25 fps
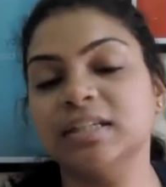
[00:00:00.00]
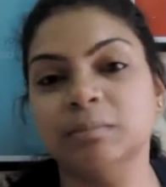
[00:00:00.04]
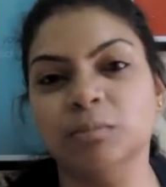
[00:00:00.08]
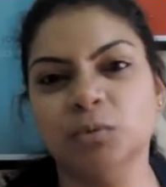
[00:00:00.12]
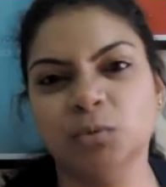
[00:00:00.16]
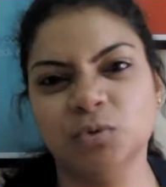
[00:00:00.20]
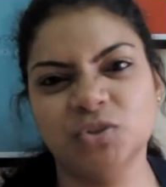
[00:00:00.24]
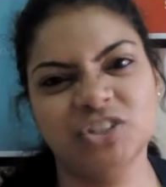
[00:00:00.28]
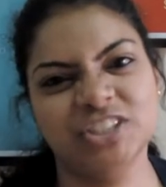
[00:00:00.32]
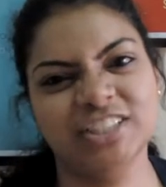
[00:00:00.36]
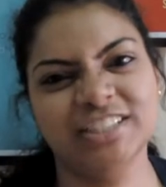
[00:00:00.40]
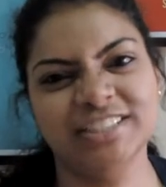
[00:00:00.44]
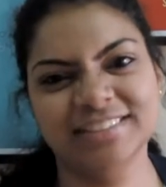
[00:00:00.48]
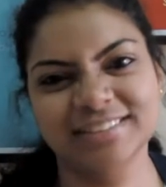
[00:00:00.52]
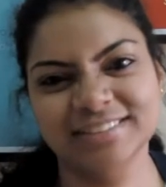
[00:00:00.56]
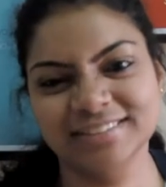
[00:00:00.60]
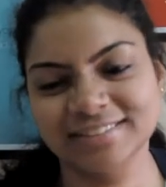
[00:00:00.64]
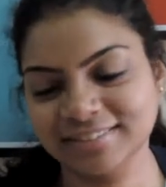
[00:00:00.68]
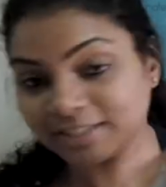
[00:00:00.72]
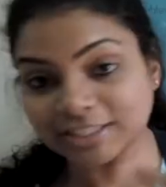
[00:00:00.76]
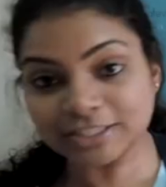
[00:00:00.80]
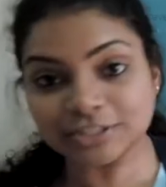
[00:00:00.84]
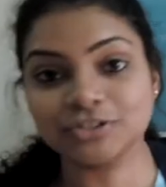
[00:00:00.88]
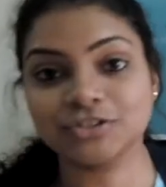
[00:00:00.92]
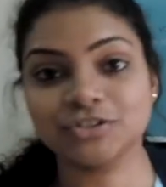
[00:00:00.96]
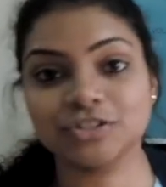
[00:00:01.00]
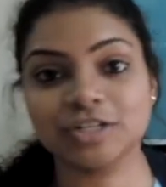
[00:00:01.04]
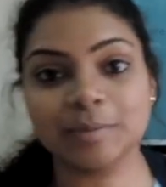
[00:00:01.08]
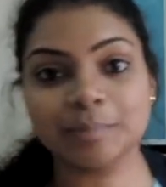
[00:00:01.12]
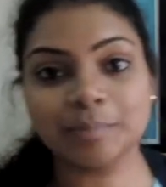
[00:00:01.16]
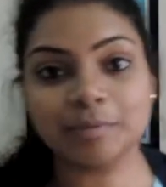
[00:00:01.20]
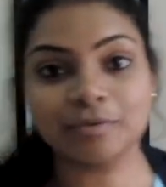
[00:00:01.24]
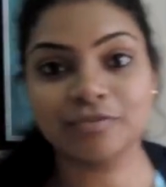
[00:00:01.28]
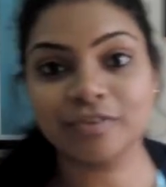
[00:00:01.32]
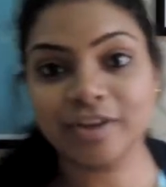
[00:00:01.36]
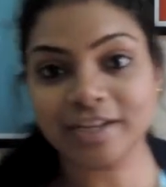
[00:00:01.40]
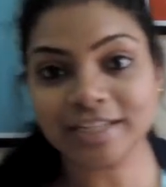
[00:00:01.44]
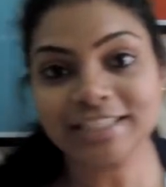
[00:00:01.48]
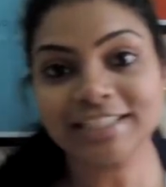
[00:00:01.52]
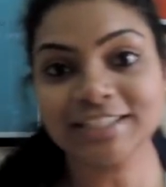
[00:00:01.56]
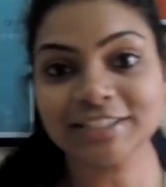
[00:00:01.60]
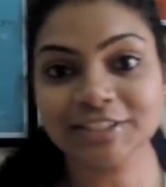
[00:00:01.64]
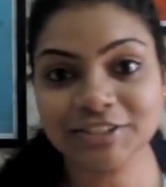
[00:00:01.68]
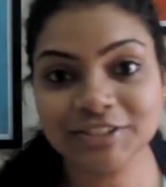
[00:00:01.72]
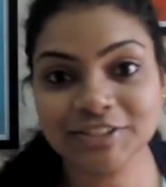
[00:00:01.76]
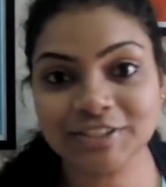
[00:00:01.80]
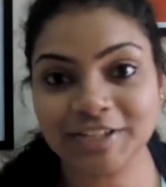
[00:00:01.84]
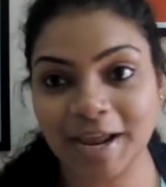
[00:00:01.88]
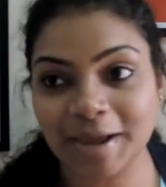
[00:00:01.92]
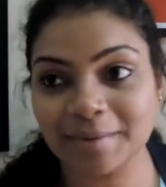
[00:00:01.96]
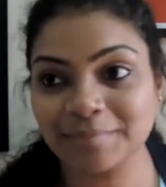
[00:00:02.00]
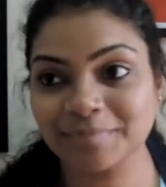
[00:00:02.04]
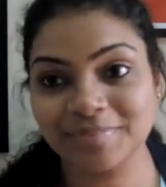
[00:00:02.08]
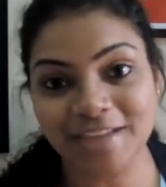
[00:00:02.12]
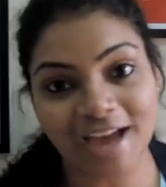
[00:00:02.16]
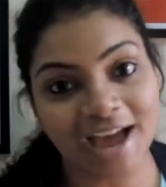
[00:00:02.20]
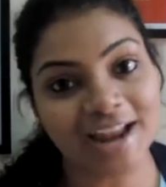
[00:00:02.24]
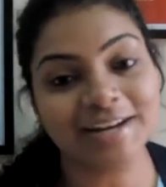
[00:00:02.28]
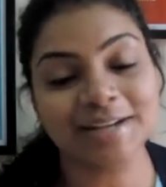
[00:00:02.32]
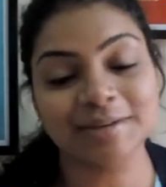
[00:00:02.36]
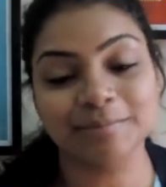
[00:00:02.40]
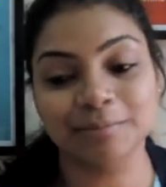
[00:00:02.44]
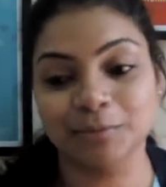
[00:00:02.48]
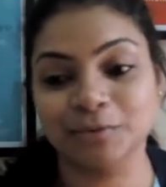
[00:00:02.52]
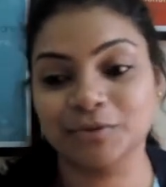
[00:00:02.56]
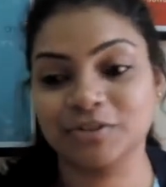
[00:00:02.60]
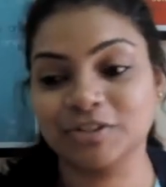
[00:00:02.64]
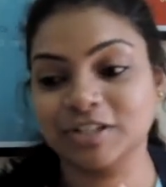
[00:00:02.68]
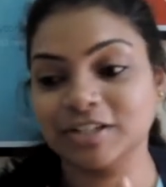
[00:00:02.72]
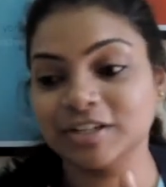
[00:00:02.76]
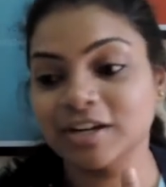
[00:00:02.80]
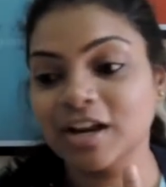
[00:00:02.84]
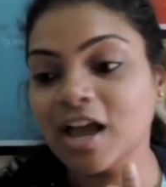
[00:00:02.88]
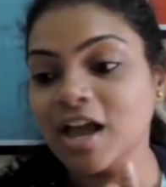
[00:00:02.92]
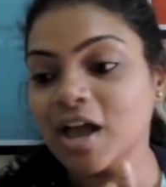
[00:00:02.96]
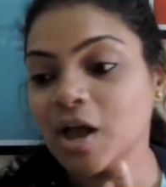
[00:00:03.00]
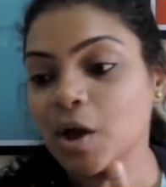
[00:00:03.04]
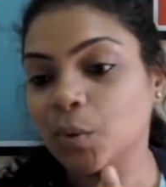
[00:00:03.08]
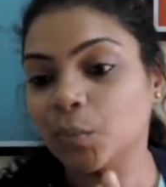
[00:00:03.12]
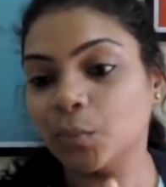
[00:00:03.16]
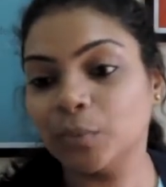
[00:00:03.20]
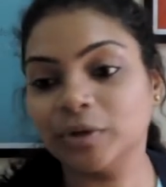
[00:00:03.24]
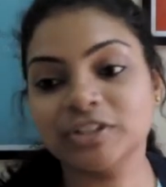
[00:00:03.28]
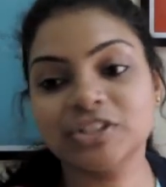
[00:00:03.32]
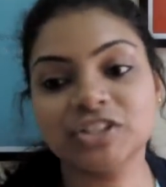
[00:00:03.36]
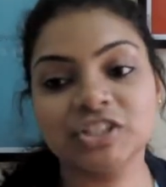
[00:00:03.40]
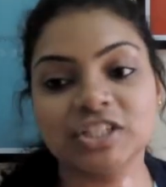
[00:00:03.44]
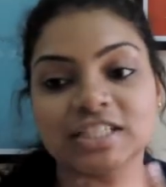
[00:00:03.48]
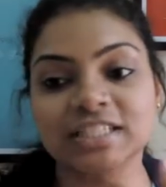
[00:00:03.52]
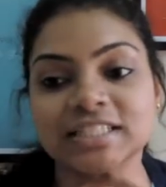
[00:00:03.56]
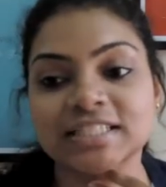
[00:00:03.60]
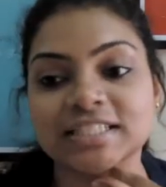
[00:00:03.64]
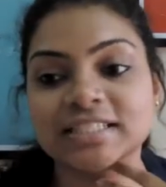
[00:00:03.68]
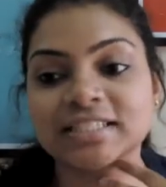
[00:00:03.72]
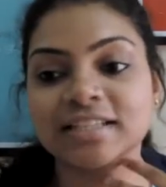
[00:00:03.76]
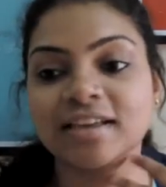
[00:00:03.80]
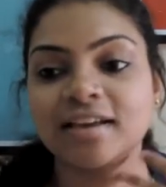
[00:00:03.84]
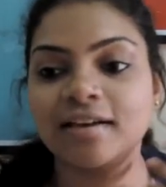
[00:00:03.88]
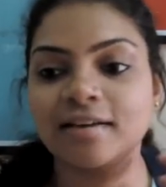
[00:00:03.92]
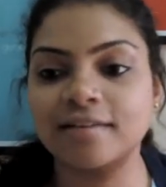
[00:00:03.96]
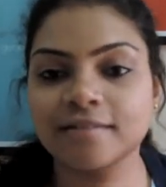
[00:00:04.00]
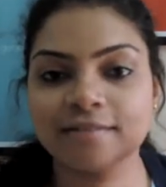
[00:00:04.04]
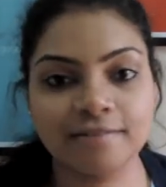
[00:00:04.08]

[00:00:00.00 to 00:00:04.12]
Emotion? These three perfectly describe that emotion which is